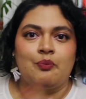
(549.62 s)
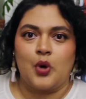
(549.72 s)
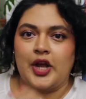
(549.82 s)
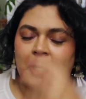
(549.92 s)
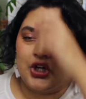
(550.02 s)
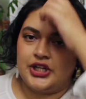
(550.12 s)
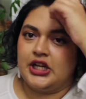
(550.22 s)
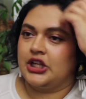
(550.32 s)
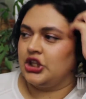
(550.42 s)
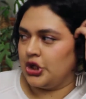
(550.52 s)
Boyhood,
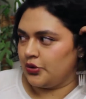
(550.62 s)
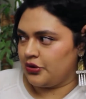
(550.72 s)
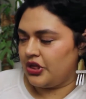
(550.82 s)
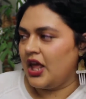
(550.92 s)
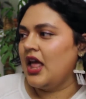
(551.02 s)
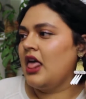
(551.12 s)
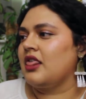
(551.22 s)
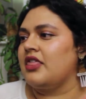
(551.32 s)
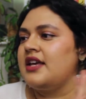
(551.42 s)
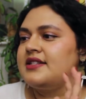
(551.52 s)
Youth.
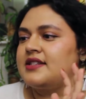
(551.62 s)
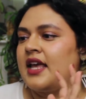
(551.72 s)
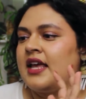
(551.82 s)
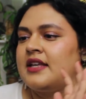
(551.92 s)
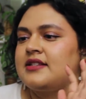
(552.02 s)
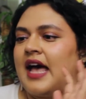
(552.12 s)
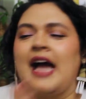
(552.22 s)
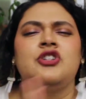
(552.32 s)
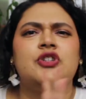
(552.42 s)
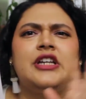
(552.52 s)
This is
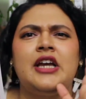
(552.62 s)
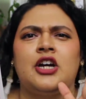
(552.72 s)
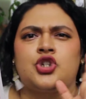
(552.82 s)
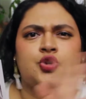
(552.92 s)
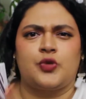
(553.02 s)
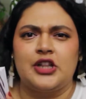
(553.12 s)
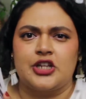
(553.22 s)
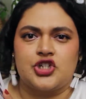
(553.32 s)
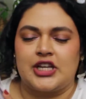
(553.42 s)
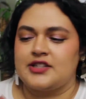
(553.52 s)
actually a
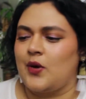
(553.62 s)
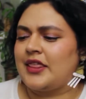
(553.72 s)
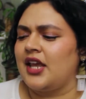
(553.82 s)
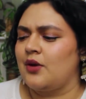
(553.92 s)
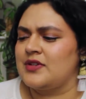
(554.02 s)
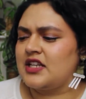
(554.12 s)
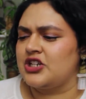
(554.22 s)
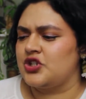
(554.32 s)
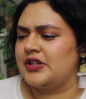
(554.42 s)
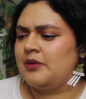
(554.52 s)
trilogy, so I think it was
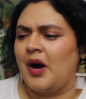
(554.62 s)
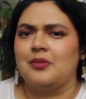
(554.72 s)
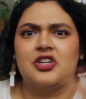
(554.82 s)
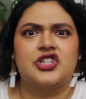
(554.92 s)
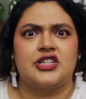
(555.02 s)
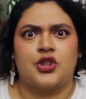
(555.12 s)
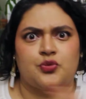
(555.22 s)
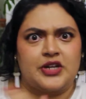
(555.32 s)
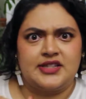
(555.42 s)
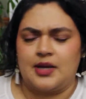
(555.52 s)
initially published as
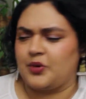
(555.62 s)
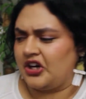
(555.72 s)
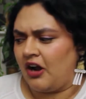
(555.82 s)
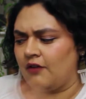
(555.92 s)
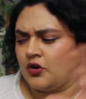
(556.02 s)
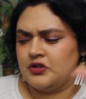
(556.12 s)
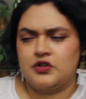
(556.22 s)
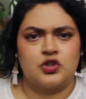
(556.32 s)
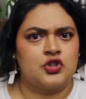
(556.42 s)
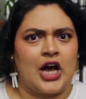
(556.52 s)
3 separate
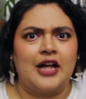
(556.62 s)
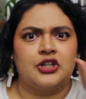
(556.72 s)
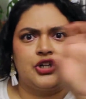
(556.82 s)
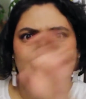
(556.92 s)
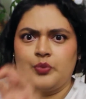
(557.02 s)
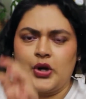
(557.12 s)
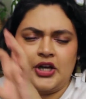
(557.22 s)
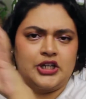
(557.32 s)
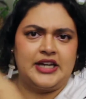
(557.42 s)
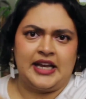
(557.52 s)
novels, Childhood,
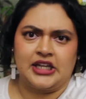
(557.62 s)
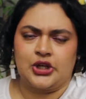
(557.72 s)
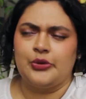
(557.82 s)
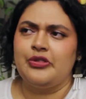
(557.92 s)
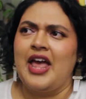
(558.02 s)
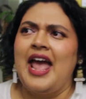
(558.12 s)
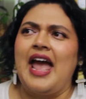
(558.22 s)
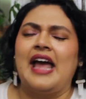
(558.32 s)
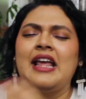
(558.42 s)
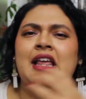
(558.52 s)
Boyhood, and Youth,
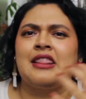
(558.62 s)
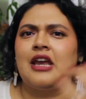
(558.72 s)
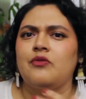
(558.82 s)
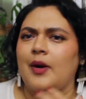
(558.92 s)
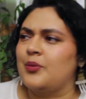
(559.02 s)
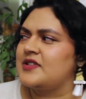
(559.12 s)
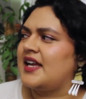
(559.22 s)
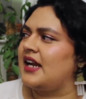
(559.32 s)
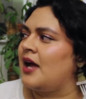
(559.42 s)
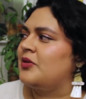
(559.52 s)
and they
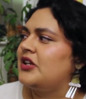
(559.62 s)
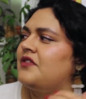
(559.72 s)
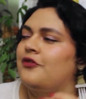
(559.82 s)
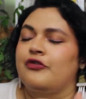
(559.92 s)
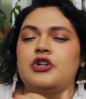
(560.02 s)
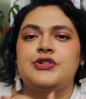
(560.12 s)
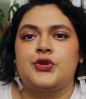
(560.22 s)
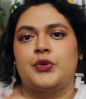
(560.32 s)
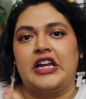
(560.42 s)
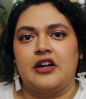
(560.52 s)
represent, I believe, the first
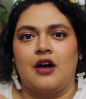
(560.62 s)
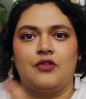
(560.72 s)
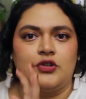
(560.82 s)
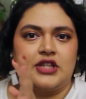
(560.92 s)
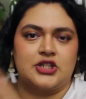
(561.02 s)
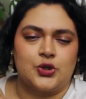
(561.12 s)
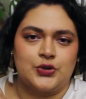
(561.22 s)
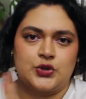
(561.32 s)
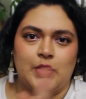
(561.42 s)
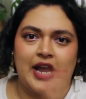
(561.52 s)
3 novels that
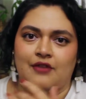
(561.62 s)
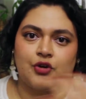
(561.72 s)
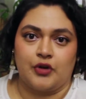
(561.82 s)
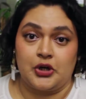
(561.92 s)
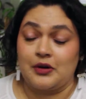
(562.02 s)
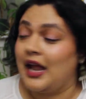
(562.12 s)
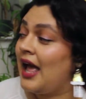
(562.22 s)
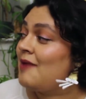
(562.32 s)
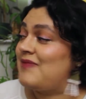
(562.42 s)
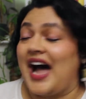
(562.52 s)
Tolstoy ever wrote.
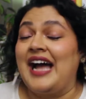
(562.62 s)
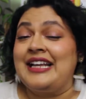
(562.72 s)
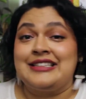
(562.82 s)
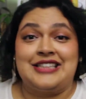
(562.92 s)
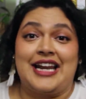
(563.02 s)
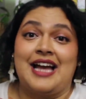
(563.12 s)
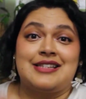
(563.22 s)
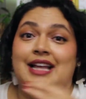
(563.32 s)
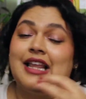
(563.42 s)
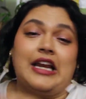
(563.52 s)
I deadass
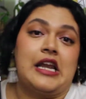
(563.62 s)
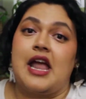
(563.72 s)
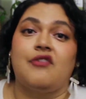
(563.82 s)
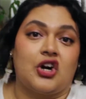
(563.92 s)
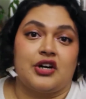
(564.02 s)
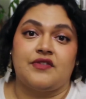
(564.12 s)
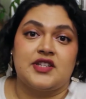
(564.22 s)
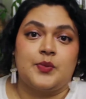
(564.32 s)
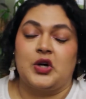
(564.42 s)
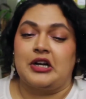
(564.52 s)
had like never heard of
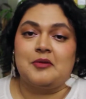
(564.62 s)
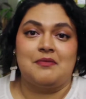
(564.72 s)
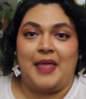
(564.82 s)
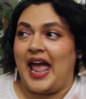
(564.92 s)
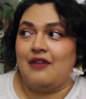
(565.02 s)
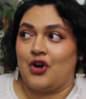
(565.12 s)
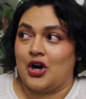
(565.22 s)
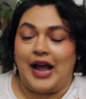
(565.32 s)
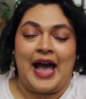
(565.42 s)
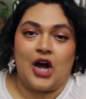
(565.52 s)
this book
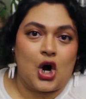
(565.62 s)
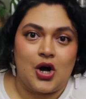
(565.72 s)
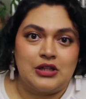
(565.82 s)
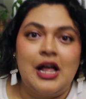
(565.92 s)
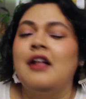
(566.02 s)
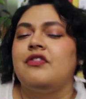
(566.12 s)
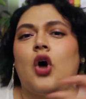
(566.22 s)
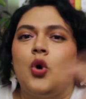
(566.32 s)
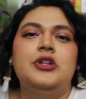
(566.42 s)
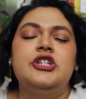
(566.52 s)
ever at all.
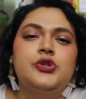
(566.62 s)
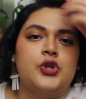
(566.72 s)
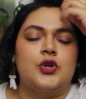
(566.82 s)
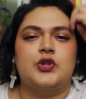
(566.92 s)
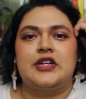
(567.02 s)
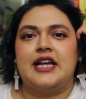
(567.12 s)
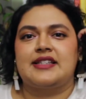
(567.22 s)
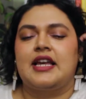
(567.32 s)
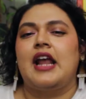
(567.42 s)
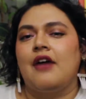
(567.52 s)
The only 2 Tolstoy
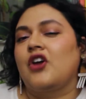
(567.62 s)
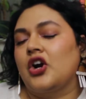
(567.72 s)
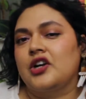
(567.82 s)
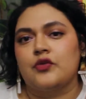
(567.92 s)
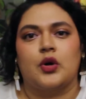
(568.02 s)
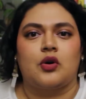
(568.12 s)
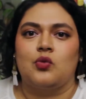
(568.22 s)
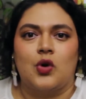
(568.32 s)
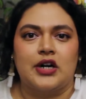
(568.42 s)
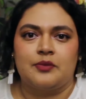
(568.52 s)
texts I'd ever heard of were
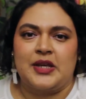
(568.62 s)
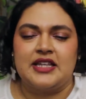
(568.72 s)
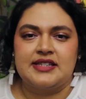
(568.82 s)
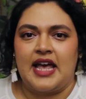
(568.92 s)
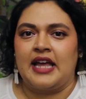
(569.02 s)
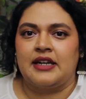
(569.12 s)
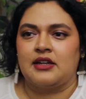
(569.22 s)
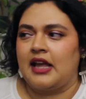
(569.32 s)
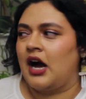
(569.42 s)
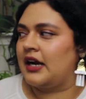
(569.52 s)
War and Peace and
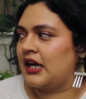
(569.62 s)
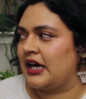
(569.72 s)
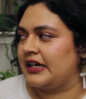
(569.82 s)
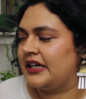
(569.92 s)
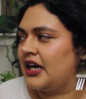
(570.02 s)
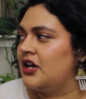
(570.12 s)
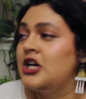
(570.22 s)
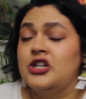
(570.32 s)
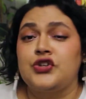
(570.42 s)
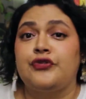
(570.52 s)
Anna Karenina,
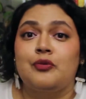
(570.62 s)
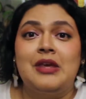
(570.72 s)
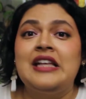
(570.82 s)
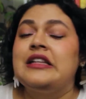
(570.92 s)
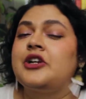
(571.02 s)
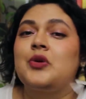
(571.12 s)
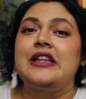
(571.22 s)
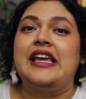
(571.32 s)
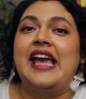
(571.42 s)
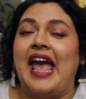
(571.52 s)
so for me,
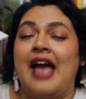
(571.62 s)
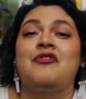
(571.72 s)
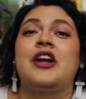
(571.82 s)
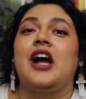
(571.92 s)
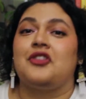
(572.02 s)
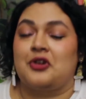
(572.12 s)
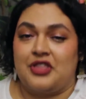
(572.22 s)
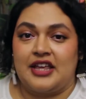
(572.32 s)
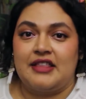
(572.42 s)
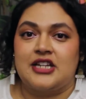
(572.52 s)
literally every other
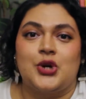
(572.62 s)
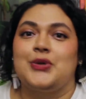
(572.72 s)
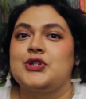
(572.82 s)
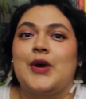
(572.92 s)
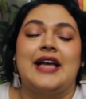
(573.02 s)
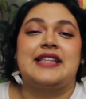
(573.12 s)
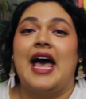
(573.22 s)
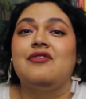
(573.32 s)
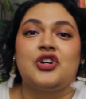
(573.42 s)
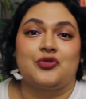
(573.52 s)
thing that Tolstoy has
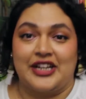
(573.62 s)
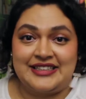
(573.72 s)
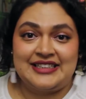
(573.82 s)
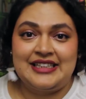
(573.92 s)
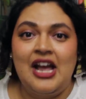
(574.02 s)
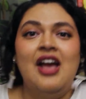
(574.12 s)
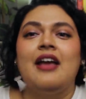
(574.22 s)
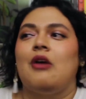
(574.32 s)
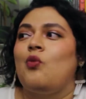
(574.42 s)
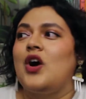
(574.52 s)
ever written
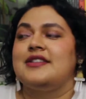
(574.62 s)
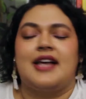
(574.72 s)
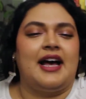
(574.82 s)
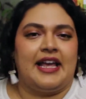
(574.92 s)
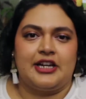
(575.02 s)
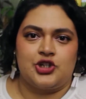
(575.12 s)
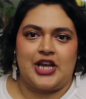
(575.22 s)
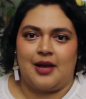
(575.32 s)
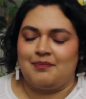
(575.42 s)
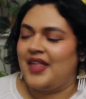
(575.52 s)
was a hidden
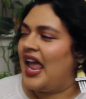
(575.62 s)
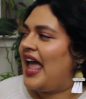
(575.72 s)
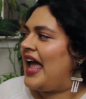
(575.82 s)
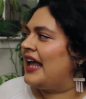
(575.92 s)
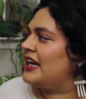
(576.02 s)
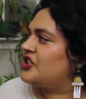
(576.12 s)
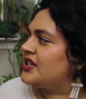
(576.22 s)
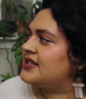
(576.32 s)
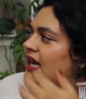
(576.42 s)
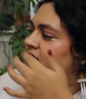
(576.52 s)
gem. And
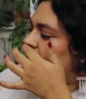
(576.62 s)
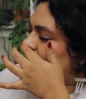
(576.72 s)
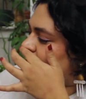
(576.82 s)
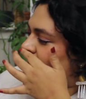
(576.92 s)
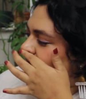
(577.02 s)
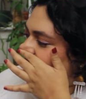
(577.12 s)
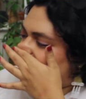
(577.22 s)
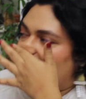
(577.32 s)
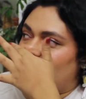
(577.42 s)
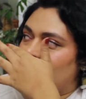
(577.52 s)
I sort of picked this
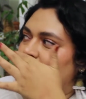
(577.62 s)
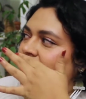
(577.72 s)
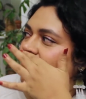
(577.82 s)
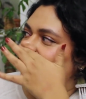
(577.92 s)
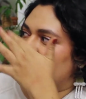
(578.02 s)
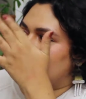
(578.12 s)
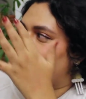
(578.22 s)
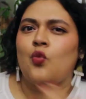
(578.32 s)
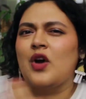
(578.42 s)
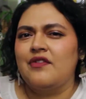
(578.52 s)
out because
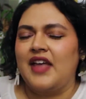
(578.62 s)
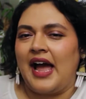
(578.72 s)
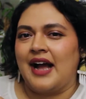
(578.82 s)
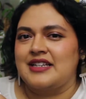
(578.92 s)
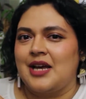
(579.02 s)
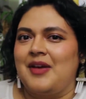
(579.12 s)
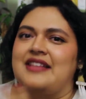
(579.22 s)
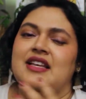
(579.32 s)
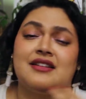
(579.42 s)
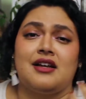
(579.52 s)
one of the academics
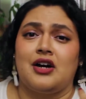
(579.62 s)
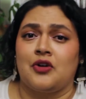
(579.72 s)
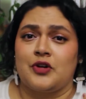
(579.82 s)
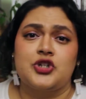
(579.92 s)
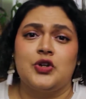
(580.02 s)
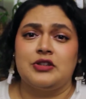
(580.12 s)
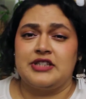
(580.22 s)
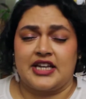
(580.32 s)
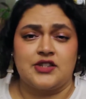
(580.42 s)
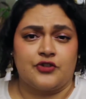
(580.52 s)
in the original
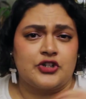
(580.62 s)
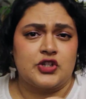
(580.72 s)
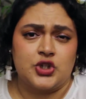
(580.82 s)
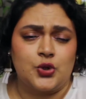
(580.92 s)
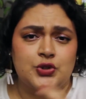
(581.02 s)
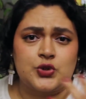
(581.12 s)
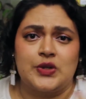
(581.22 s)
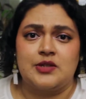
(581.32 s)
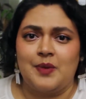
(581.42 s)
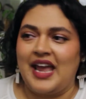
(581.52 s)
Dickens versus Tolstoy
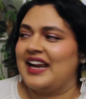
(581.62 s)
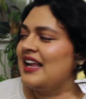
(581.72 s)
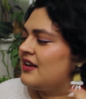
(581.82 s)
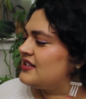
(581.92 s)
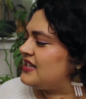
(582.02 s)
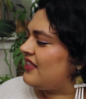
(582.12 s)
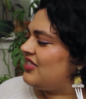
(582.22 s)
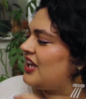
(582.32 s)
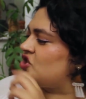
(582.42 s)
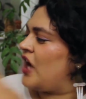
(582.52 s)
debate said
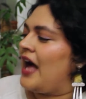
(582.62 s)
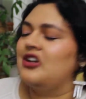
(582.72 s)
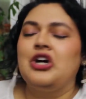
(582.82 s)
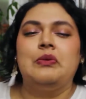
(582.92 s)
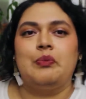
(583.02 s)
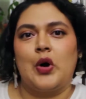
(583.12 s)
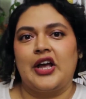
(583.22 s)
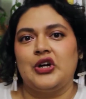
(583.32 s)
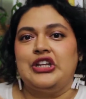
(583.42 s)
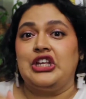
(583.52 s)
that Childhood,
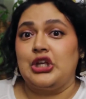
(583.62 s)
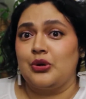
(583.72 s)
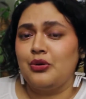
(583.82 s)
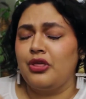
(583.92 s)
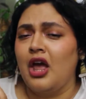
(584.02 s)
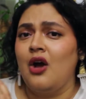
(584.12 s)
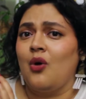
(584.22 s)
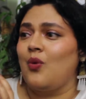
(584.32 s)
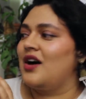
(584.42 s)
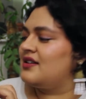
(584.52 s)
Boyhood, Youth
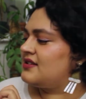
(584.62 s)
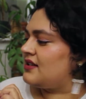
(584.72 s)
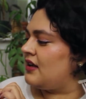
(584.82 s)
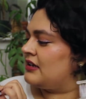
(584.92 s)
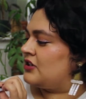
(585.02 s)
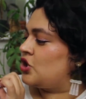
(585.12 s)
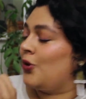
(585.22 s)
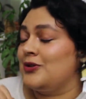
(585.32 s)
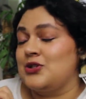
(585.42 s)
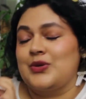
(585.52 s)
was
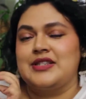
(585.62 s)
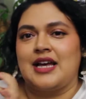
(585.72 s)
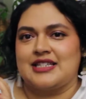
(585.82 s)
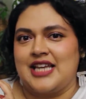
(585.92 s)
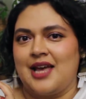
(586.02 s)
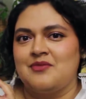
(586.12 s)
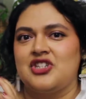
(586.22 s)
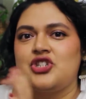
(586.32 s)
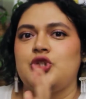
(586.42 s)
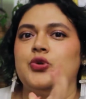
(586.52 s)
Tolstoy's
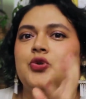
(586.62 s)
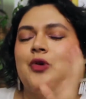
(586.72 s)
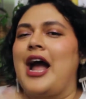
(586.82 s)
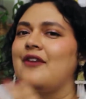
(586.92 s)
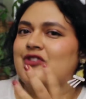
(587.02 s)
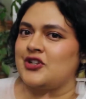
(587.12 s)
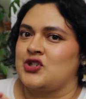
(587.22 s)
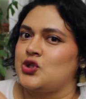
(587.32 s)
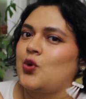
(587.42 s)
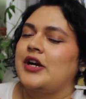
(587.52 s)
attempt to craft a
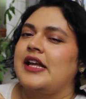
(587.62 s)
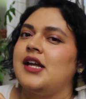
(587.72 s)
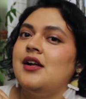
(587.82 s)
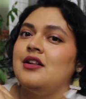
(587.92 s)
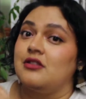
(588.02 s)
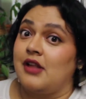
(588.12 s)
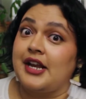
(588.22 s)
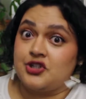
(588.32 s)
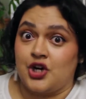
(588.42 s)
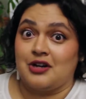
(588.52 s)
story
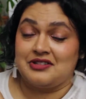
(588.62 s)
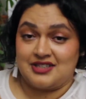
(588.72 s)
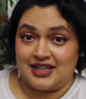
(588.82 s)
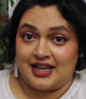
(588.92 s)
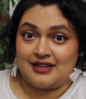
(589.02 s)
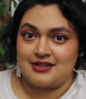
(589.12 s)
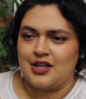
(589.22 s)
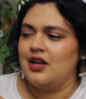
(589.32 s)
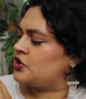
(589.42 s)
like Charles Dickens.